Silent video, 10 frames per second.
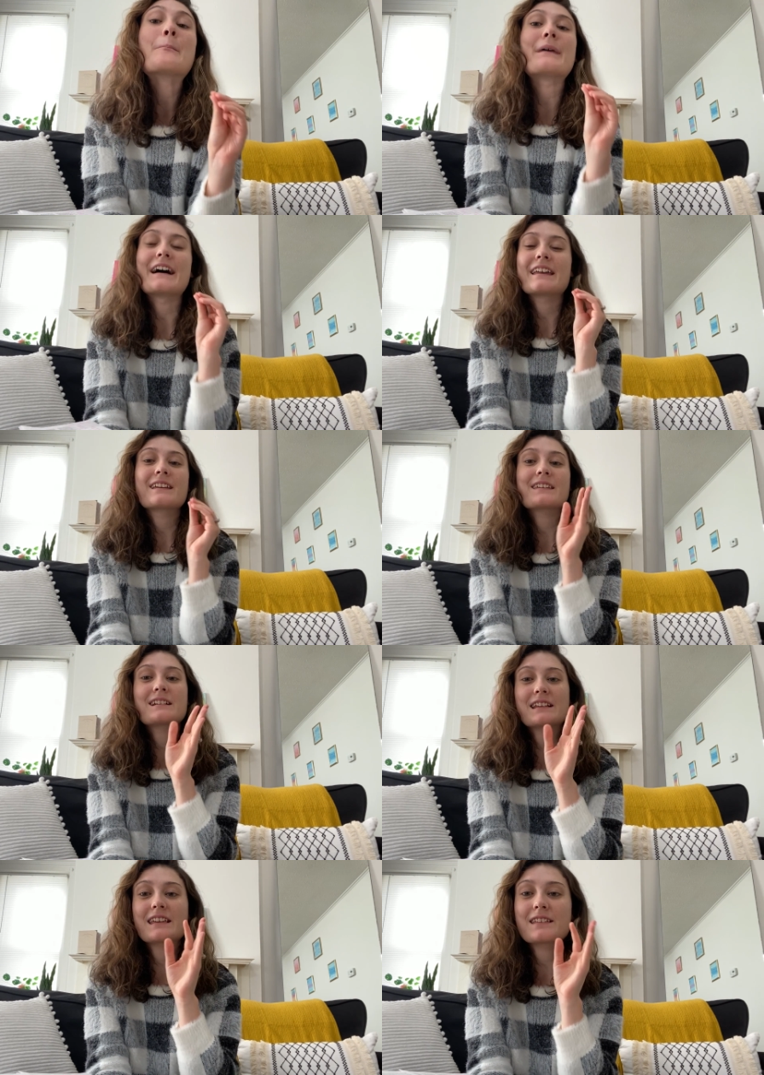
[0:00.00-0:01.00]
But in
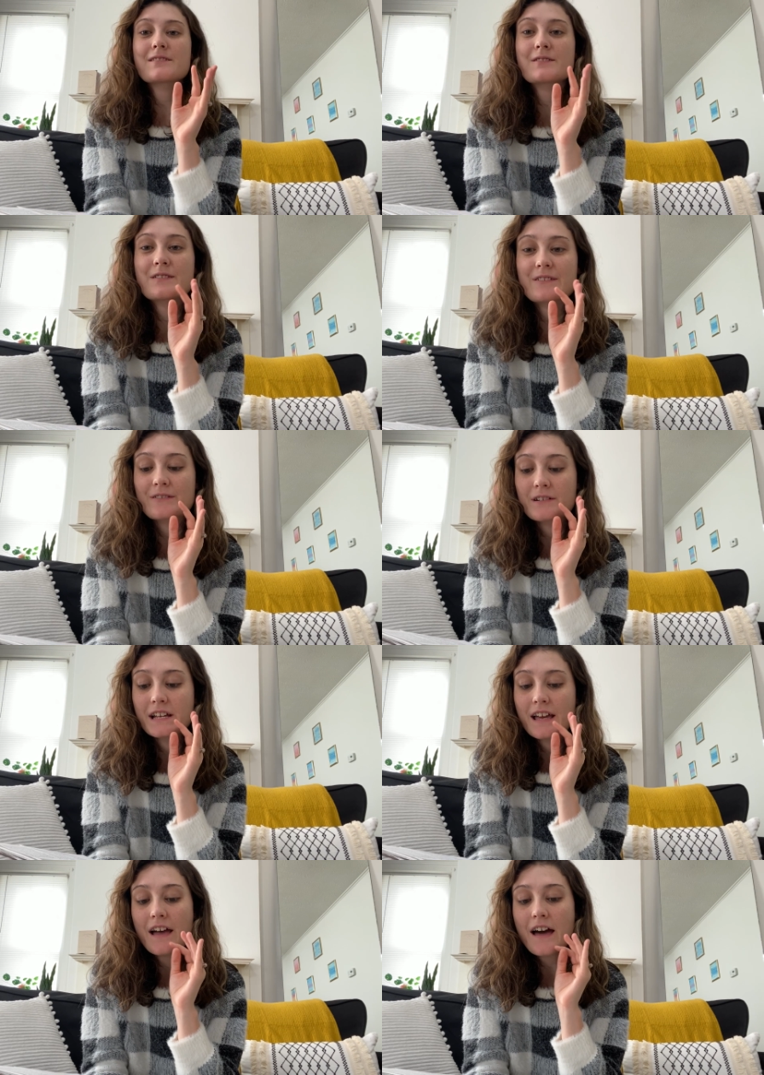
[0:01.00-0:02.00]
getting into
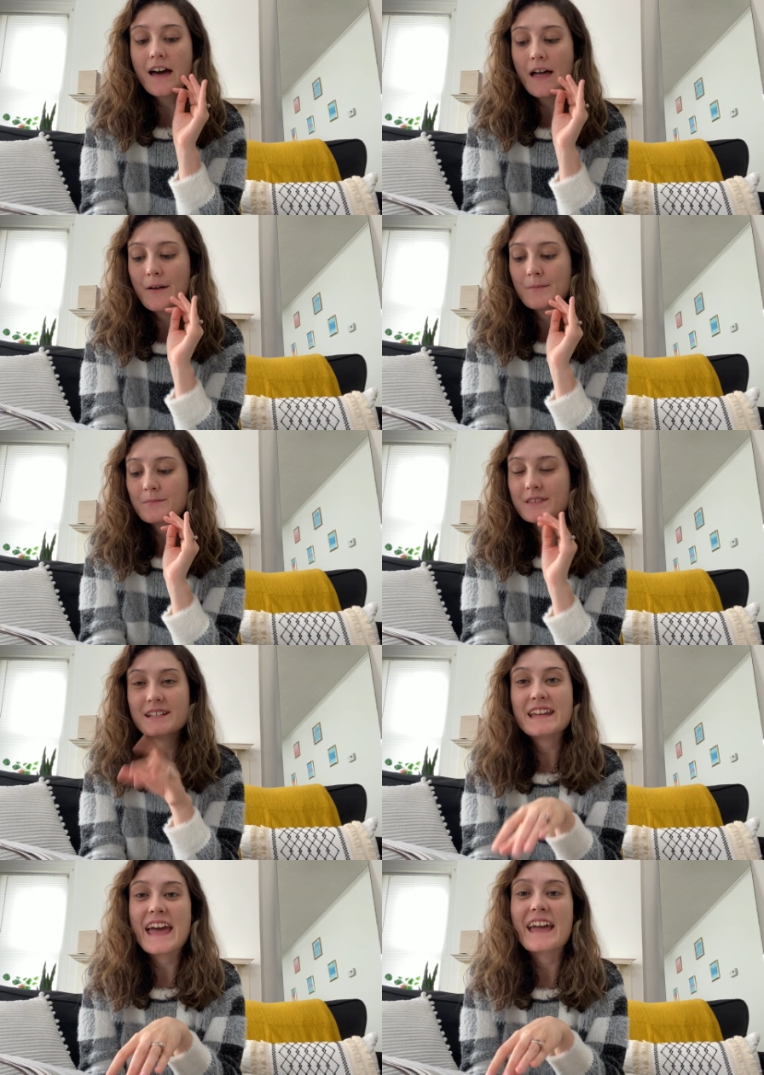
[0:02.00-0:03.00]
um,
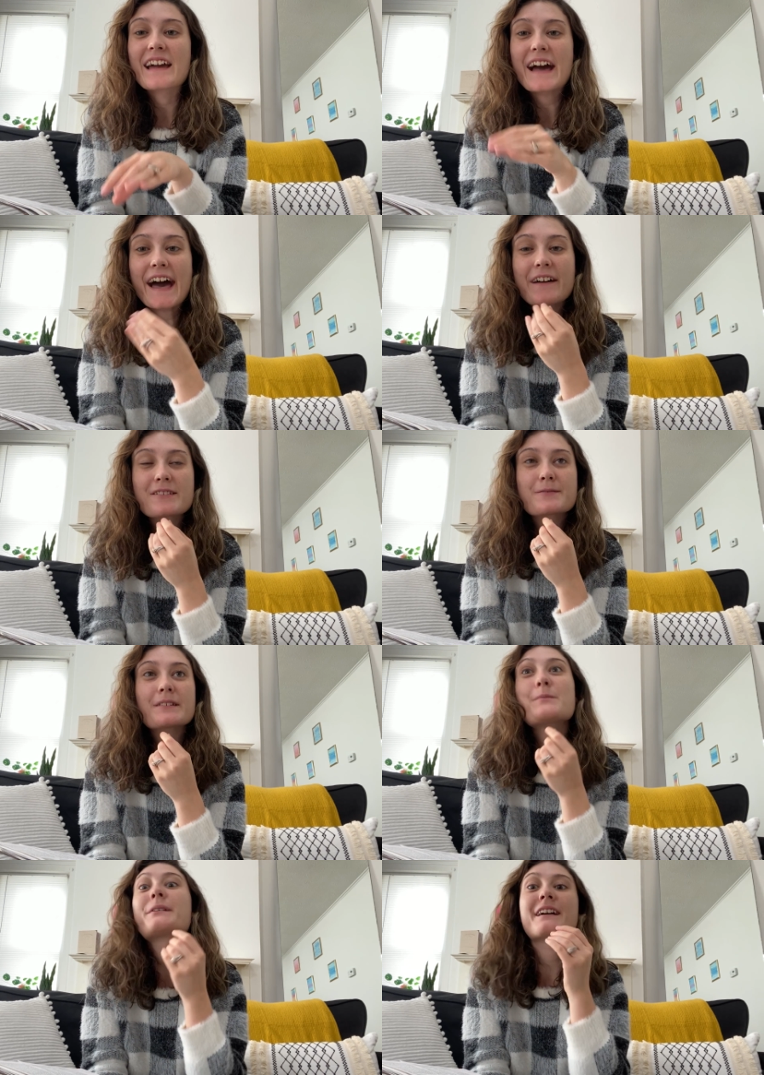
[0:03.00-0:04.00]
today, I was
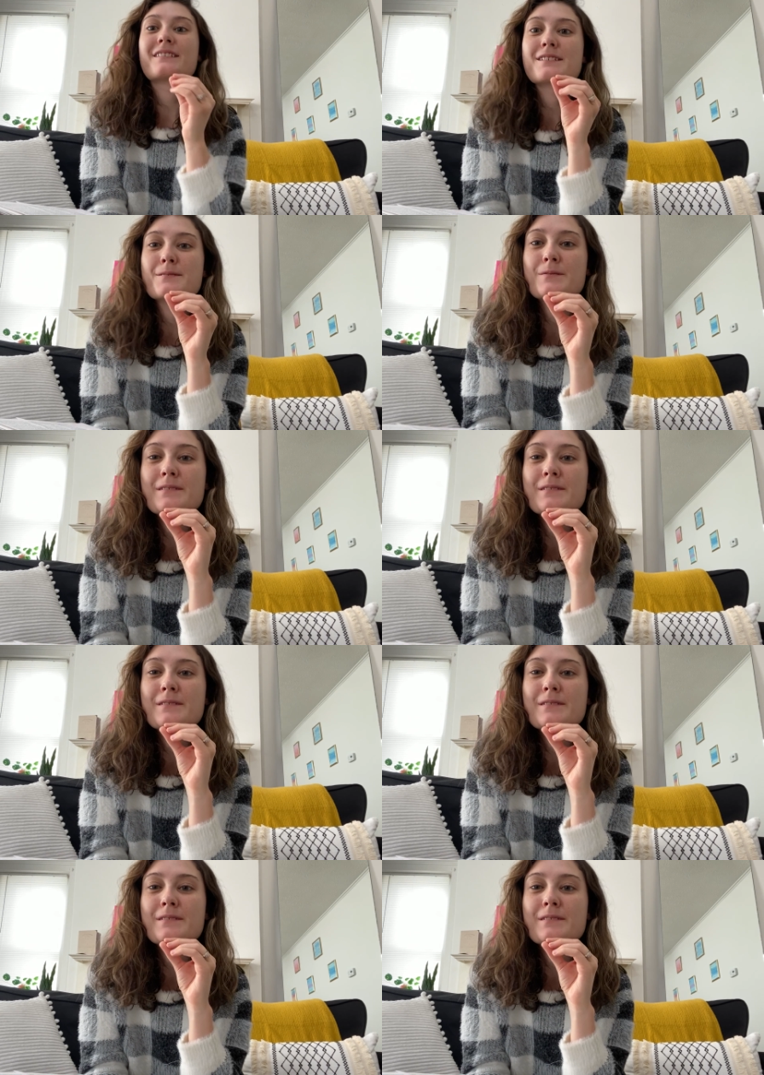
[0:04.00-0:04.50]
really praying on this